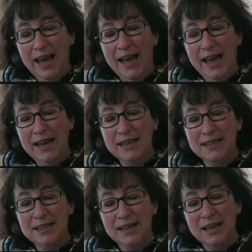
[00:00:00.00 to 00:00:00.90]

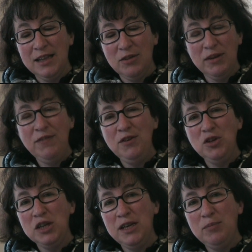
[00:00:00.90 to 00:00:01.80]
and the
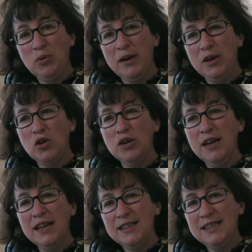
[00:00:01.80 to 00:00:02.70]
refugee boy
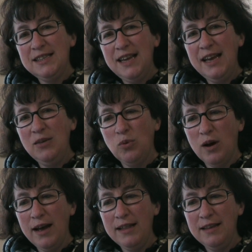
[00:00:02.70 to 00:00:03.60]
couldn't understand
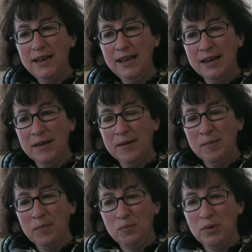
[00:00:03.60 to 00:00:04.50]
why the
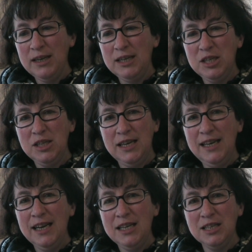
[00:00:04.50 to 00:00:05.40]
British
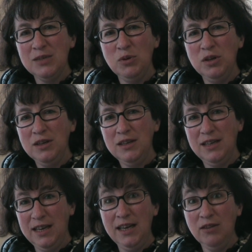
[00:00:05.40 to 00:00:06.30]
teenagers weren't
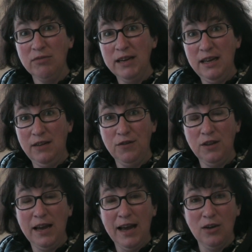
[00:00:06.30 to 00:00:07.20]
getting ready for
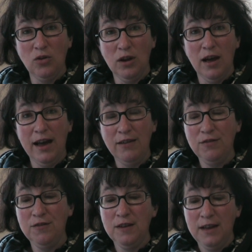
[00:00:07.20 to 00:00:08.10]
their adult
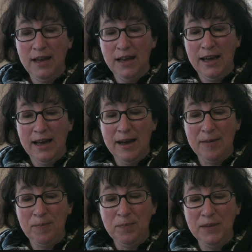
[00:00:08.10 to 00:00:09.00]
life.
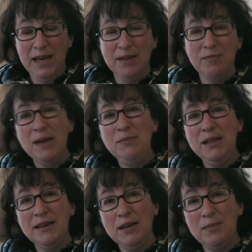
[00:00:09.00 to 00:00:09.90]
And it made me
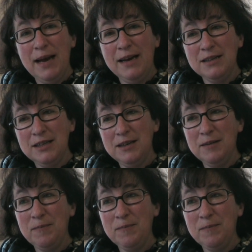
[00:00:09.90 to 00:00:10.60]
think about